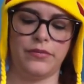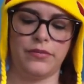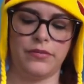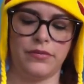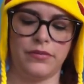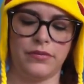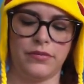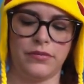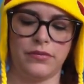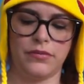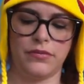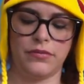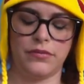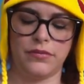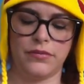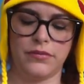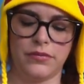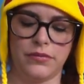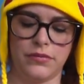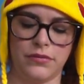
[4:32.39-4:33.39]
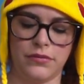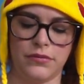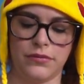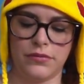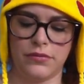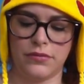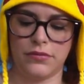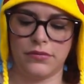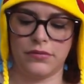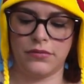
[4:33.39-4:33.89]

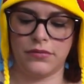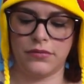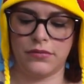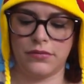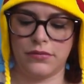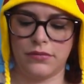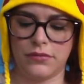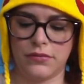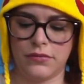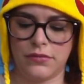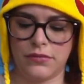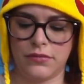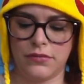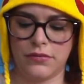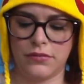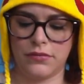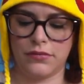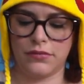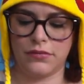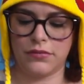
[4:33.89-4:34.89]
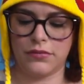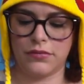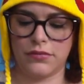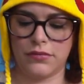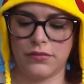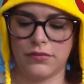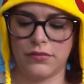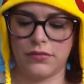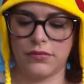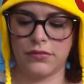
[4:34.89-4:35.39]

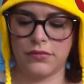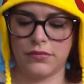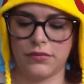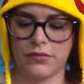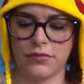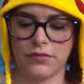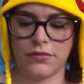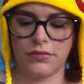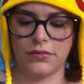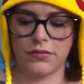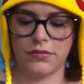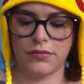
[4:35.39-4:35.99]
(no one is talking)